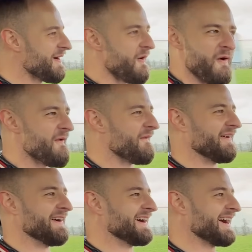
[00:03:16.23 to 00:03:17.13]
Ooh,
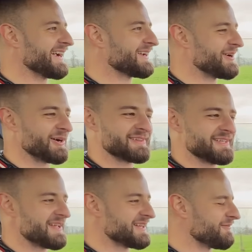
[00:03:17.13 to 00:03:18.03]
I got the